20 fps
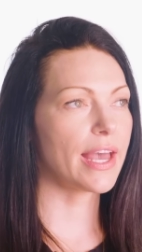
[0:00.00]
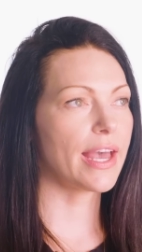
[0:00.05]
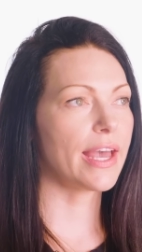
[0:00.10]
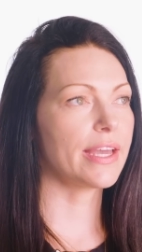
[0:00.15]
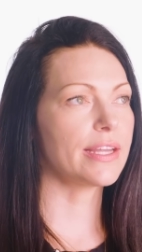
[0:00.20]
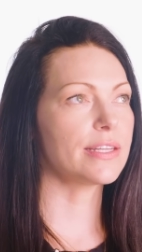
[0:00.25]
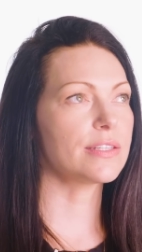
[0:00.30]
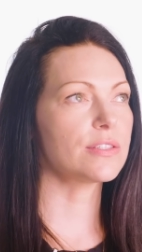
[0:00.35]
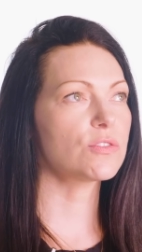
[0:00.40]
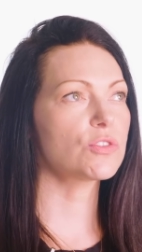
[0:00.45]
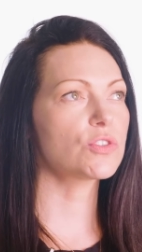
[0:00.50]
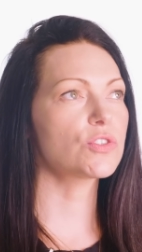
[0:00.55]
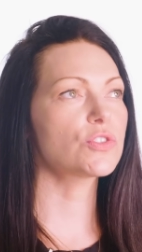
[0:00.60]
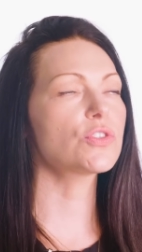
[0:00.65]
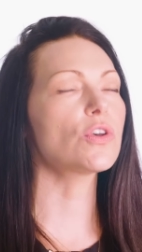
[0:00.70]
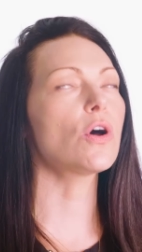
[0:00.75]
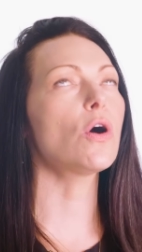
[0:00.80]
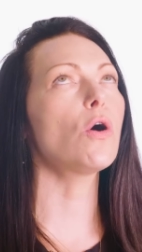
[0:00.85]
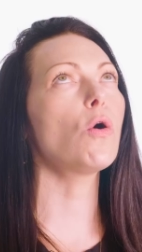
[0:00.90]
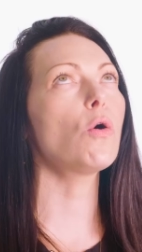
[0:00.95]
and
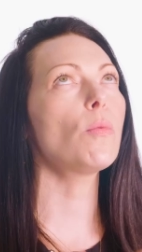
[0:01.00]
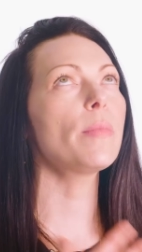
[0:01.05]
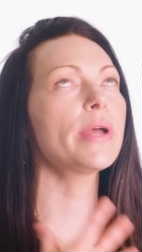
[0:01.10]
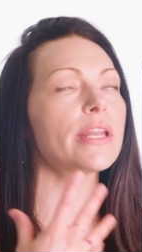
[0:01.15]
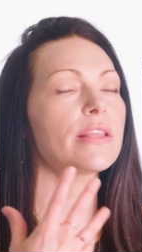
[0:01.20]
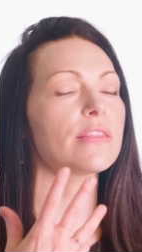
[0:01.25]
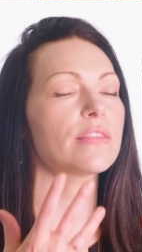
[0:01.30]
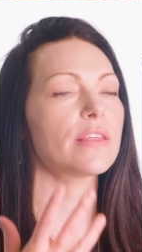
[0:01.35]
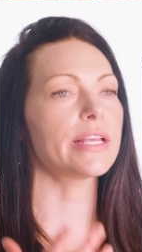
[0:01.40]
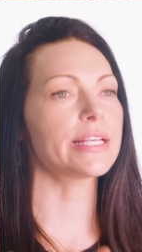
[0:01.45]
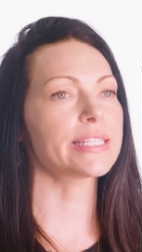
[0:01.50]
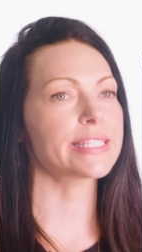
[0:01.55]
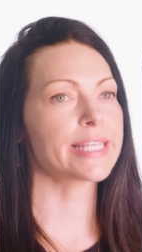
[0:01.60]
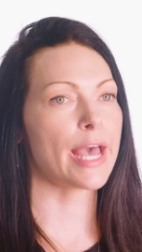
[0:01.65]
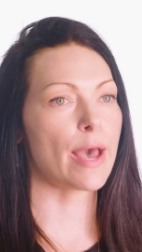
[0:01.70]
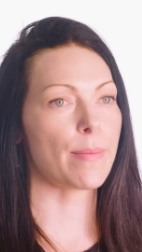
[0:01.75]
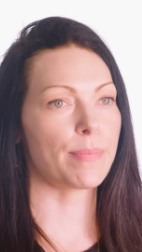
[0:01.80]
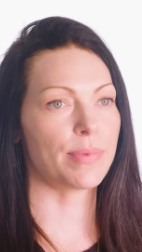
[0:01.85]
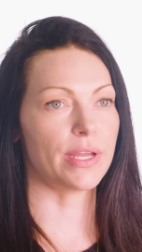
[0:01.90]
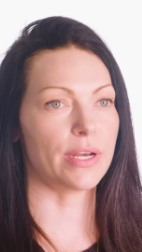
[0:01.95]
so many things
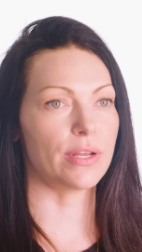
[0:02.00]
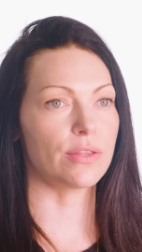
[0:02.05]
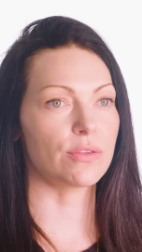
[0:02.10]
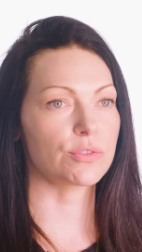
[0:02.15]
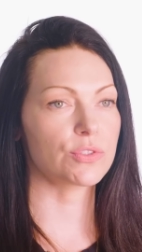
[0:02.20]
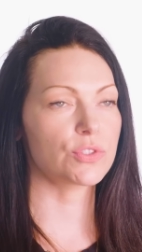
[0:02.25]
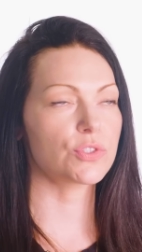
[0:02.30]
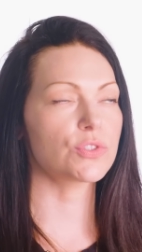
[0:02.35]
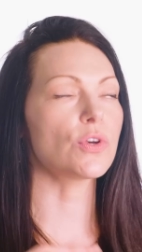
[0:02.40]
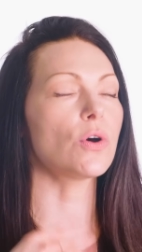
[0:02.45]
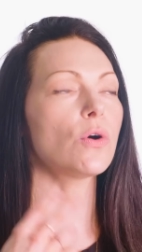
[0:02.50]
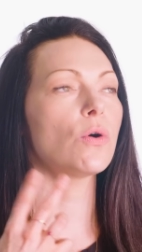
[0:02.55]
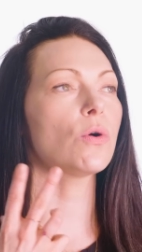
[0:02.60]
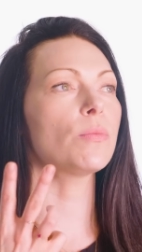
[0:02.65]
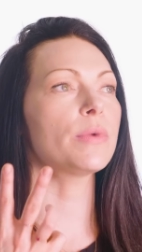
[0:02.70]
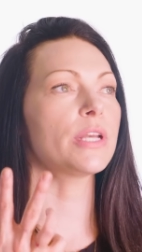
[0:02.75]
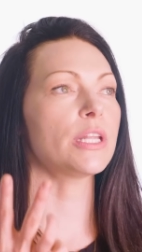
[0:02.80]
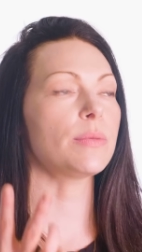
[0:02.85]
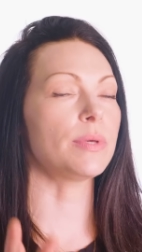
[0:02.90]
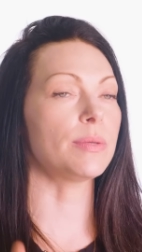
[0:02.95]
happen, and there's so
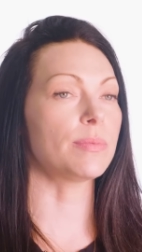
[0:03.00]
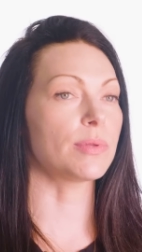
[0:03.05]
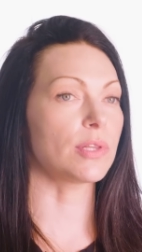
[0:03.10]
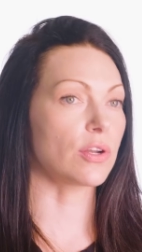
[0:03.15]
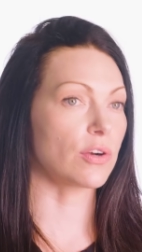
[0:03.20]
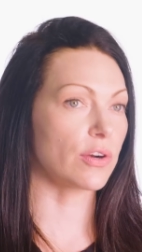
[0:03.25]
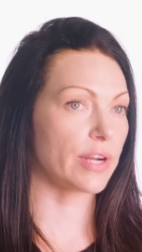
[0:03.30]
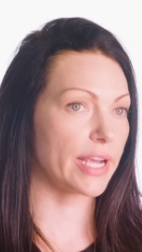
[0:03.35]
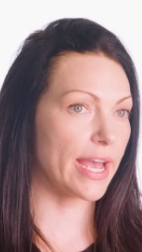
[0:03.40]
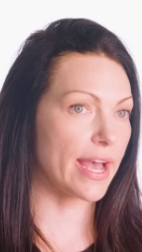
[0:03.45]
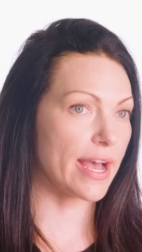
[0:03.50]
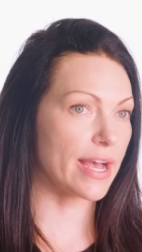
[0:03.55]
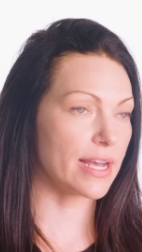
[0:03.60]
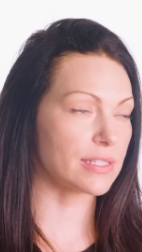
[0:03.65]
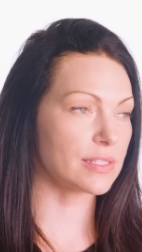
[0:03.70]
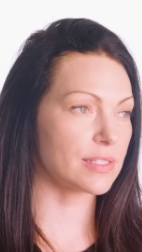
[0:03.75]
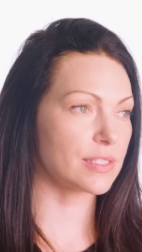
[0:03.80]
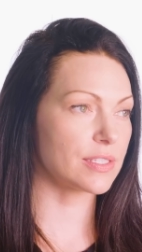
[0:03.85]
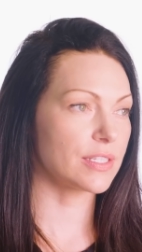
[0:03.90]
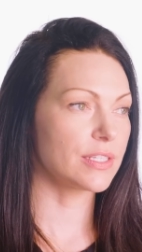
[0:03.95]
many people on our
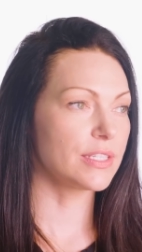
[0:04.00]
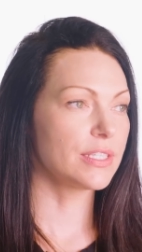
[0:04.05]
cast.